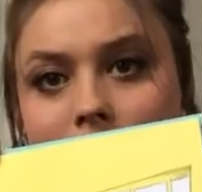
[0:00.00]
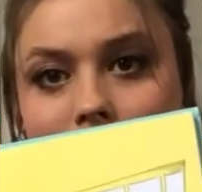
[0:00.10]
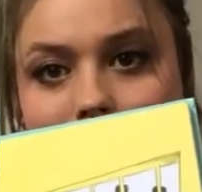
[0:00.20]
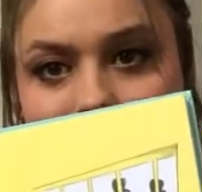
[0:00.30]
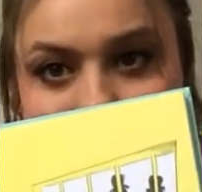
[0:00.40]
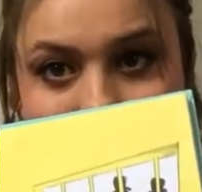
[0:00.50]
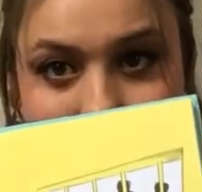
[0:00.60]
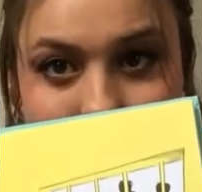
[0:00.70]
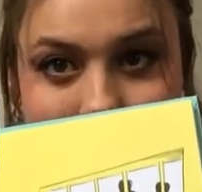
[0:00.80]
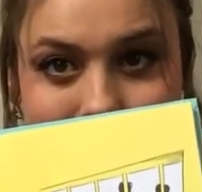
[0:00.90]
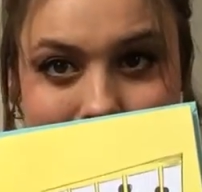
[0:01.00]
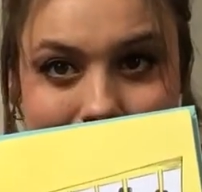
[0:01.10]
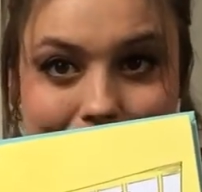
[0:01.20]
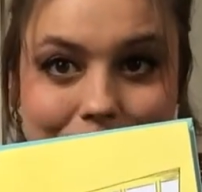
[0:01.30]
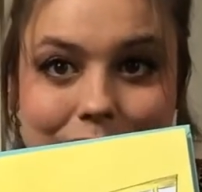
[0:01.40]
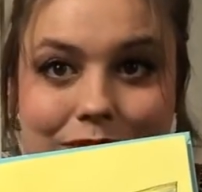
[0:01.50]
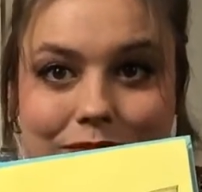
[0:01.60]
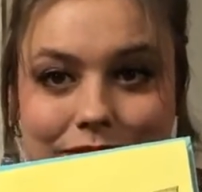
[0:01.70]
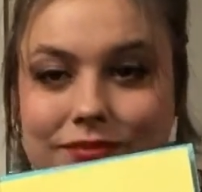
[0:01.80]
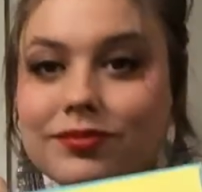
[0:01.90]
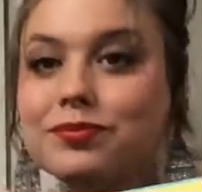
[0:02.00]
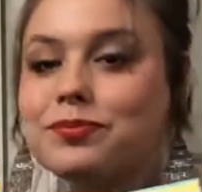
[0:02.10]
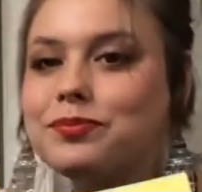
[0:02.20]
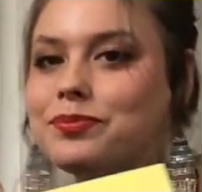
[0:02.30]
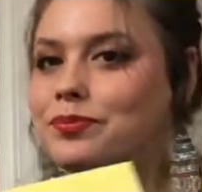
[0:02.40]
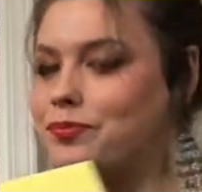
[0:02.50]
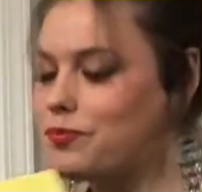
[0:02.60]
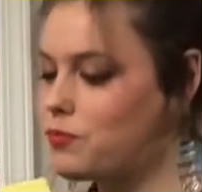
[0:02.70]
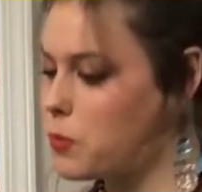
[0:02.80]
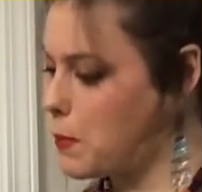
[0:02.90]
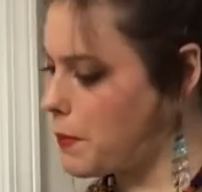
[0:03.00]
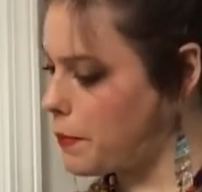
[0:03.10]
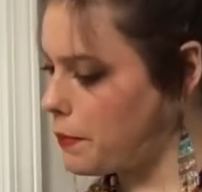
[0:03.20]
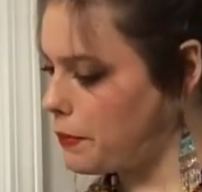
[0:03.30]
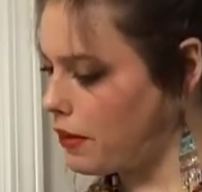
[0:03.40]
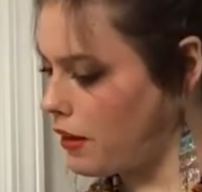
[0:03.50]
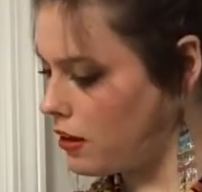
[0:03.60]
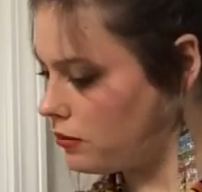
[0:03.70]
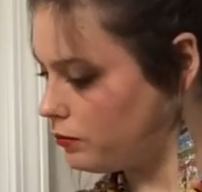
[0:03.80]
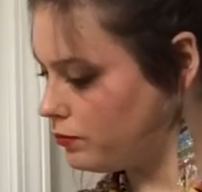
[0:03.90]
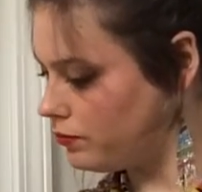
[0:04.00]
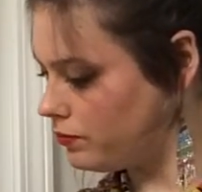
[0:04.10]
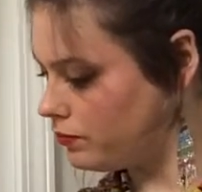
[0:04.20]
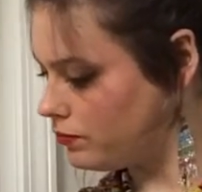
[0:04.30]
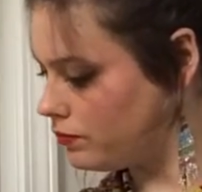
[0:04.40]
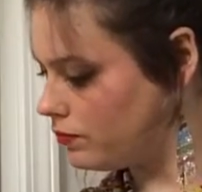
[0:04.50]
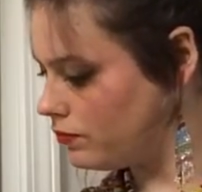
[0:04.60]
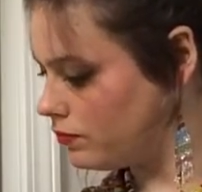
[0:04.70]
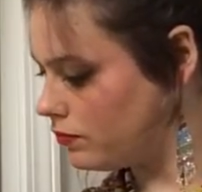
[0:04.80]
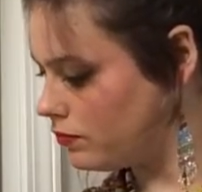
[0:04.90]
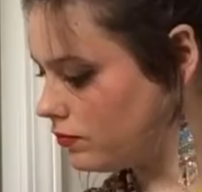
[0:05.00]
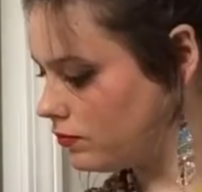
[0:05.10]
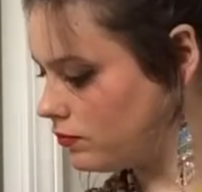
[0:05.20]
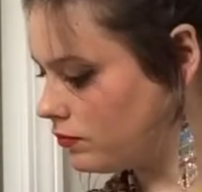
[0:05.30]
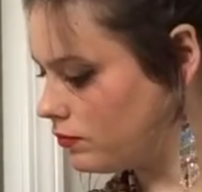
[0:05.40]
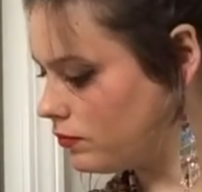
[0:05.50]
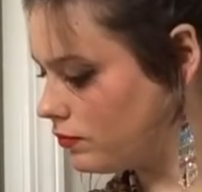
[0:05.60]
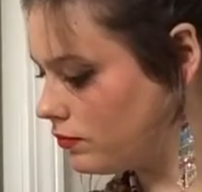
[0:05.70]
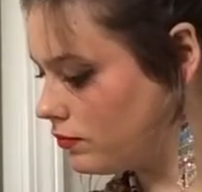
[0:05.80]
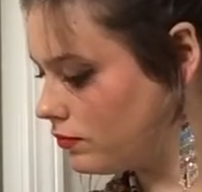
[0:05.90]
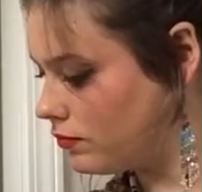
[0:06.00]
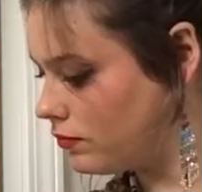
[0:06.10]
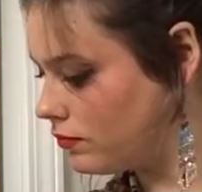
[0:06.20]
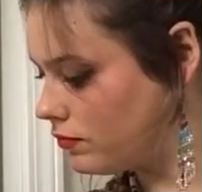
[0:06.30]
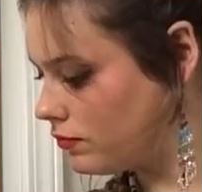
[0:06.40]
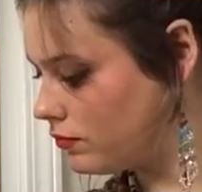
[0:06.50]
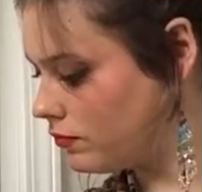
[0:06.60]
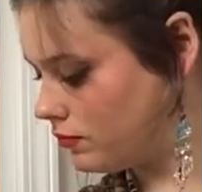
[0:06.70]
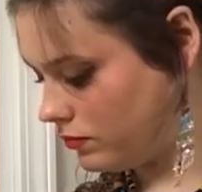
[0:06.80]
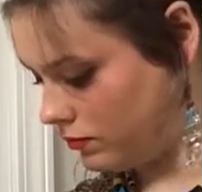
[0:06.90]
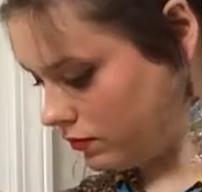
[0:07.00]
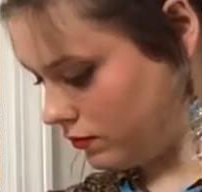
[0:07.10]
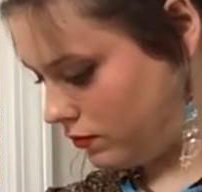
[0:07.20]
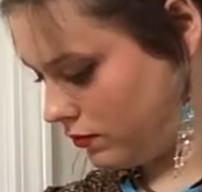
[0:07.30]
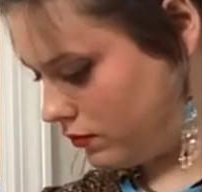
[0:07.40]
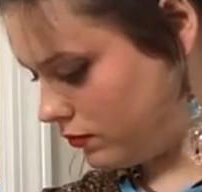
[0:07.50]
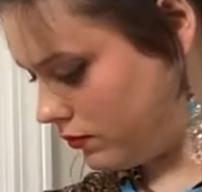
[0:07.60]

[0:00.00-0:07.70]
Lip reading: No one is speaking in this clip.